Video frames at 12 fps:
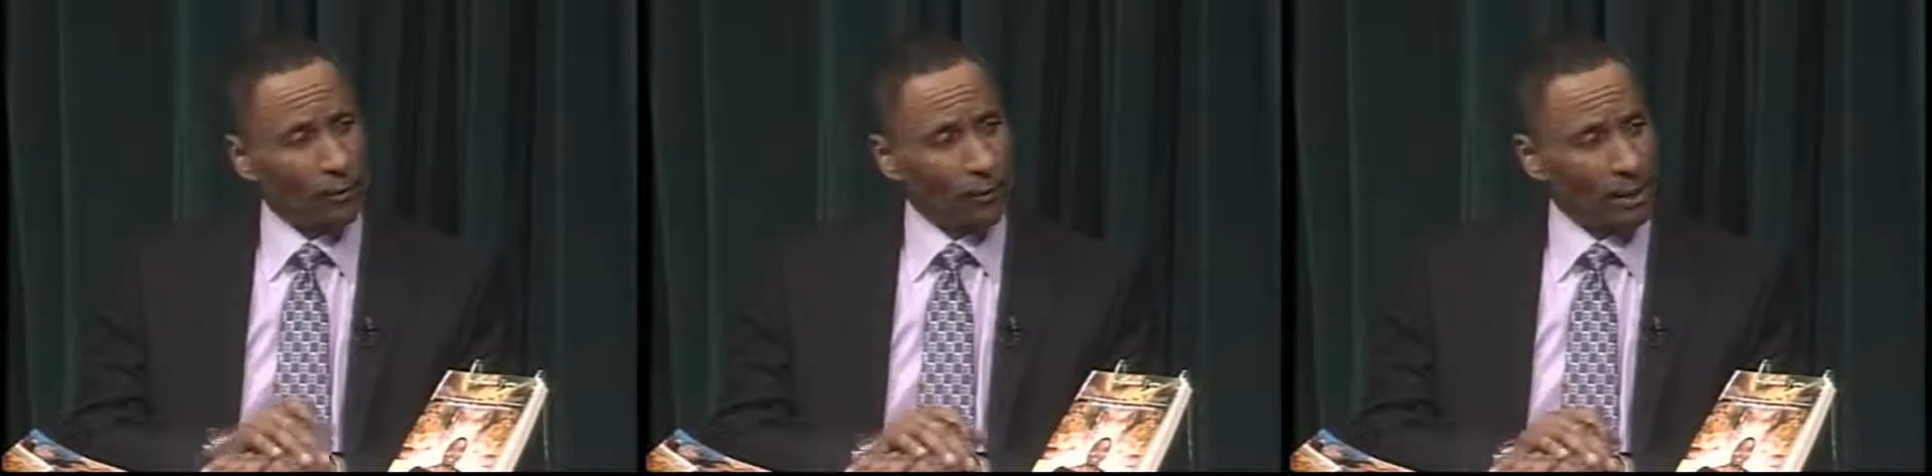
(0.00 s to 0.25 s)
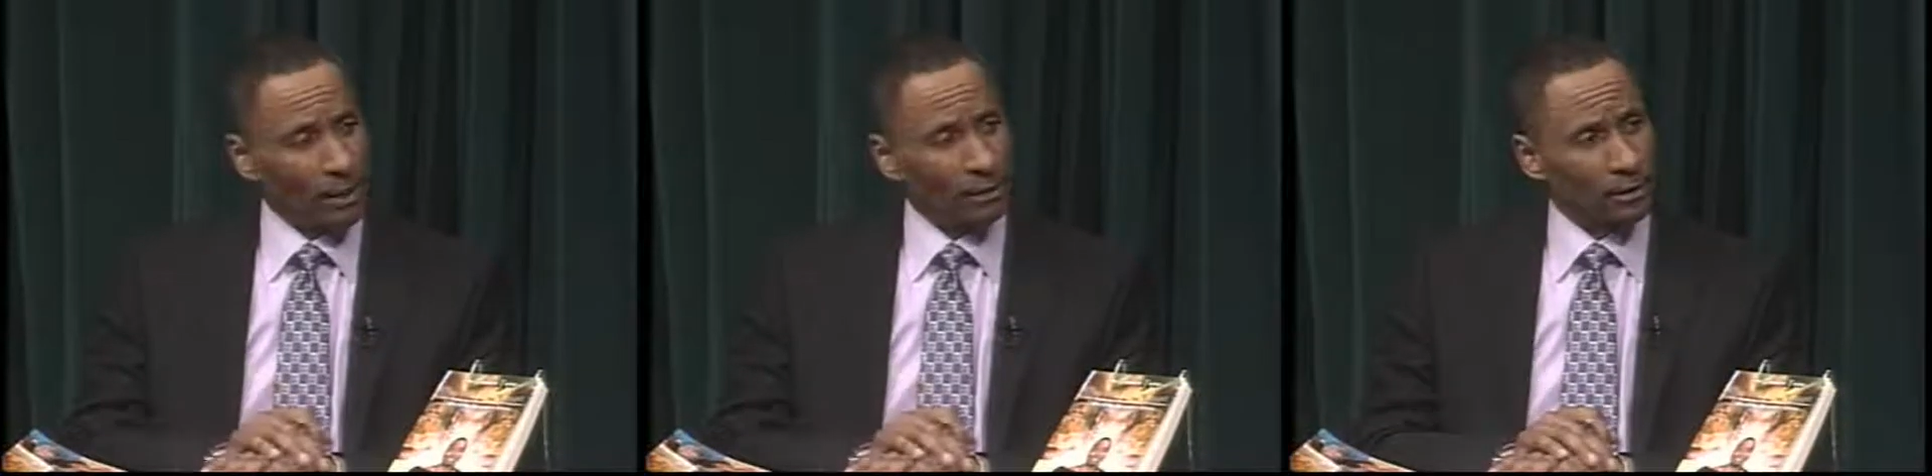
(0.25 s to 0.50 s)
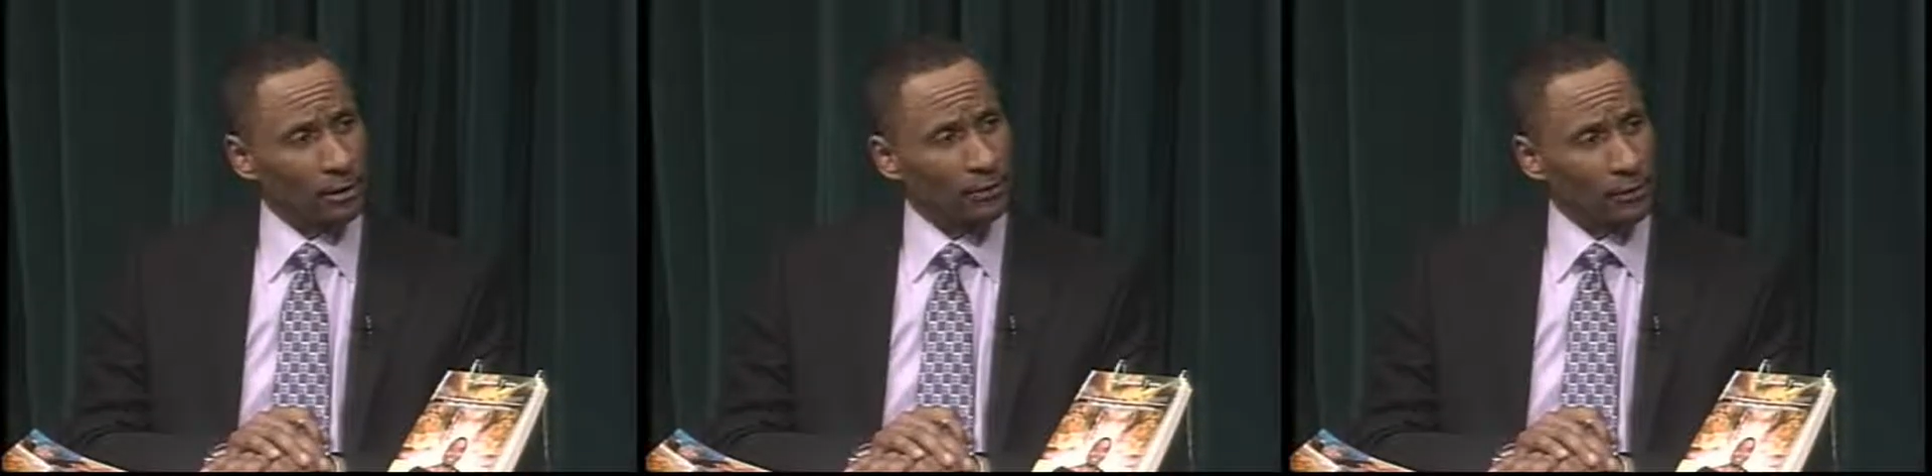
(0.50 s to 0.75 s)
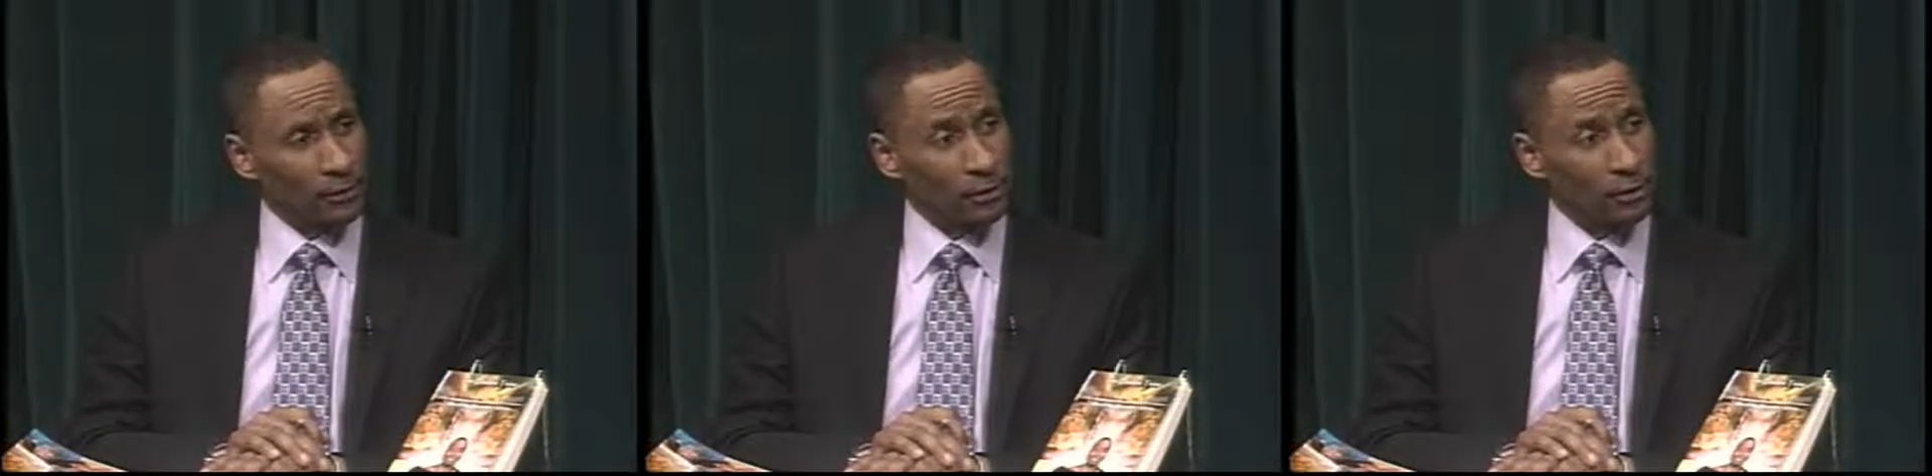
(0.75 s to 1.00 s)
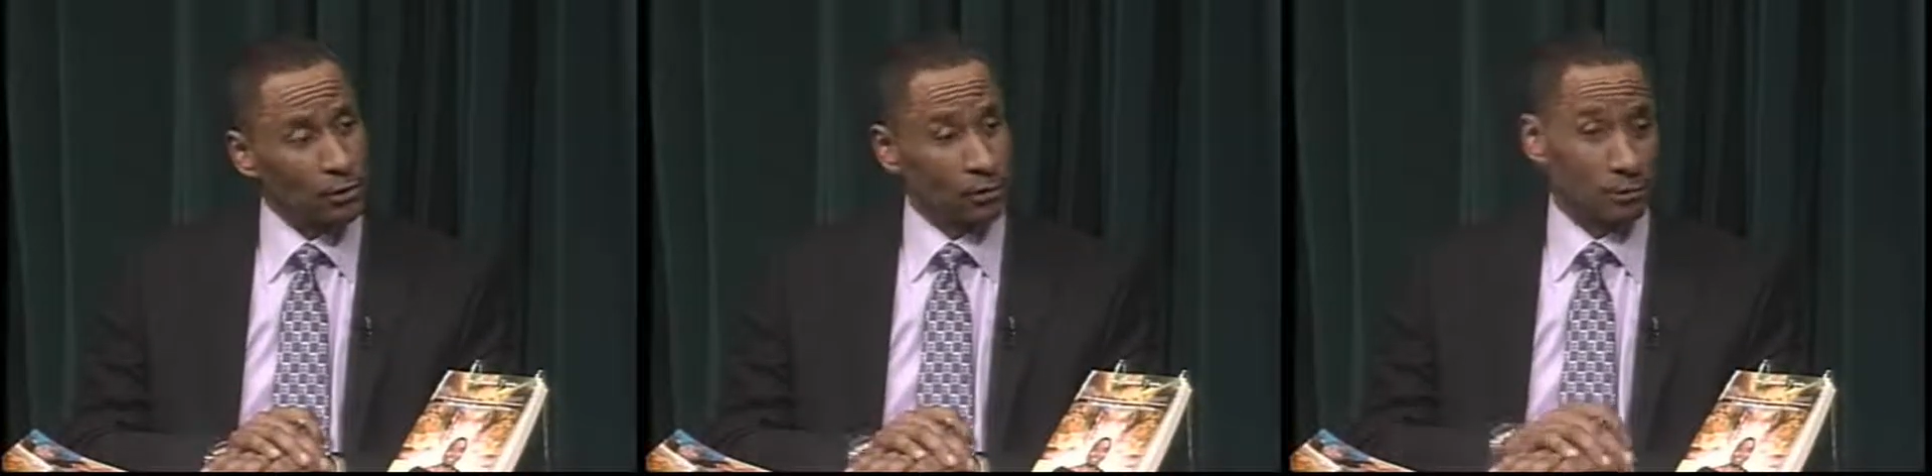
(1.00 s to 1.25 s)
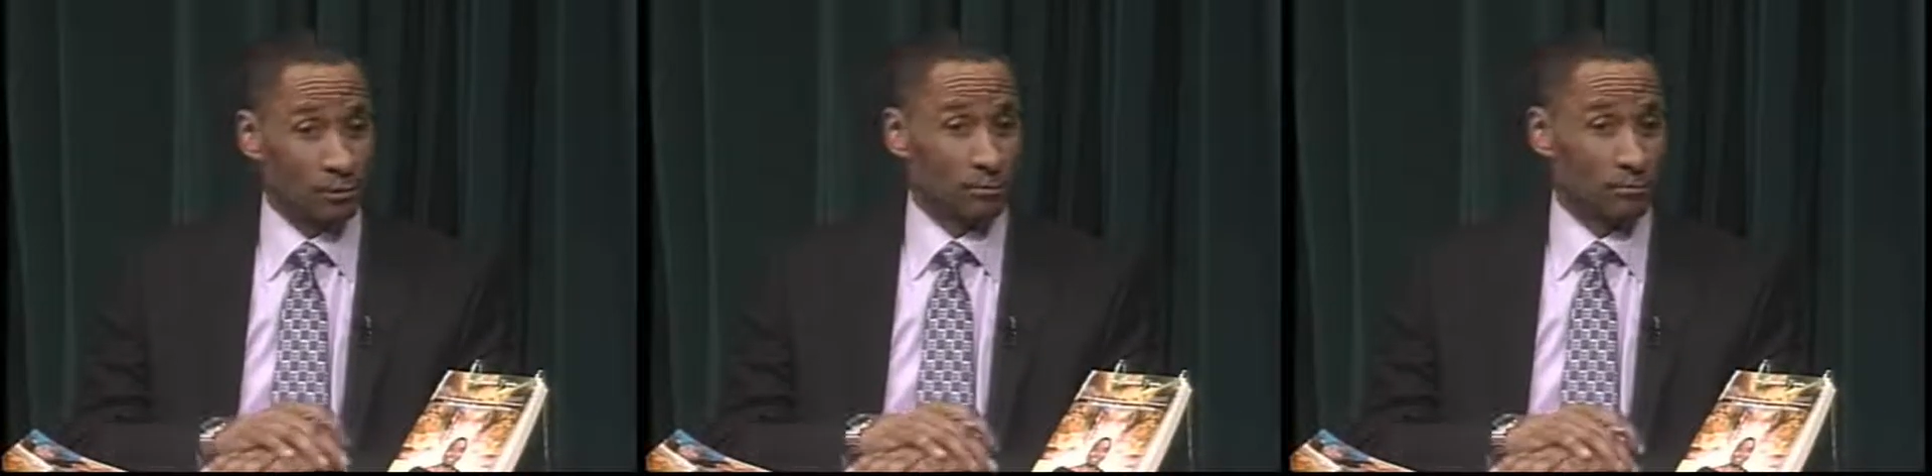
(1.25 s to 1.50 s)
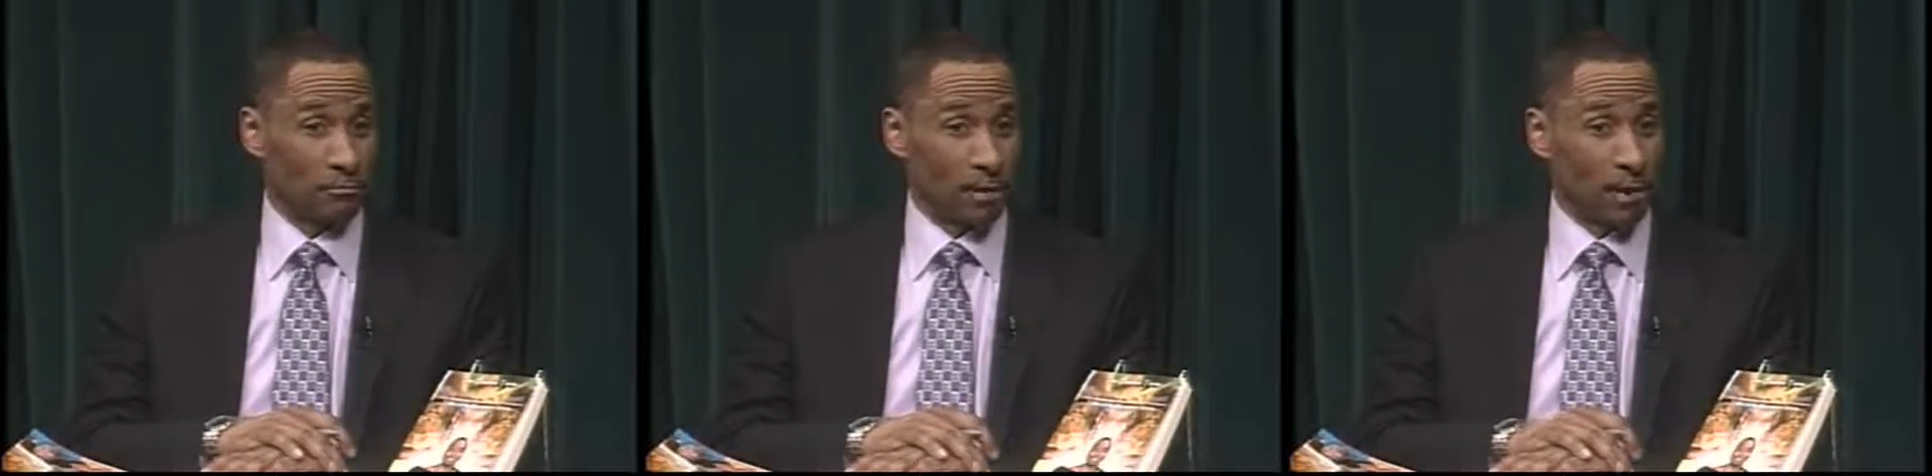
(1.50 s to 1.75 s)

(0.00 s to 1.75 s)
the reading list for their children